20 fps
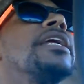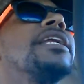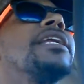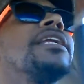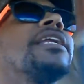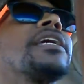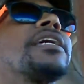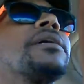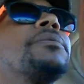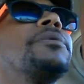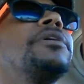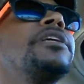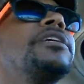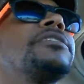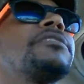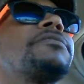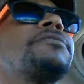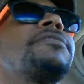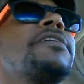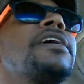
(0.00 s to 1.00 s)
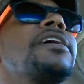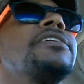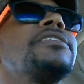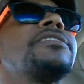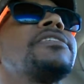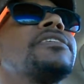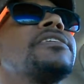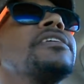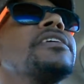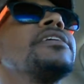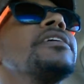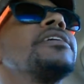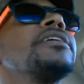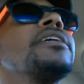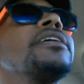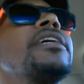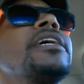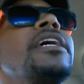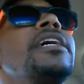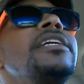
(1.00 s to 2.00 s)
I didn't like it when he's a face
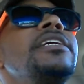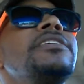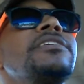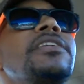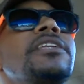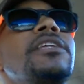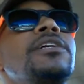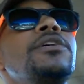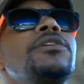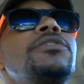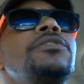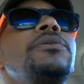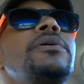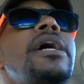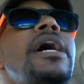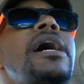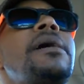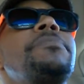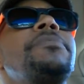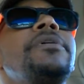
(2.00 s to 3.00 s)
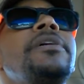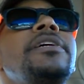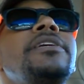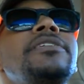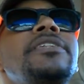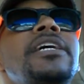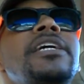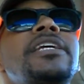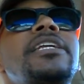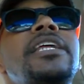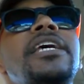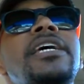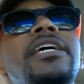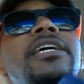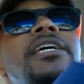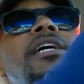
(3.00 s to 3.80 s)
and he's a little too happy. He's not a dang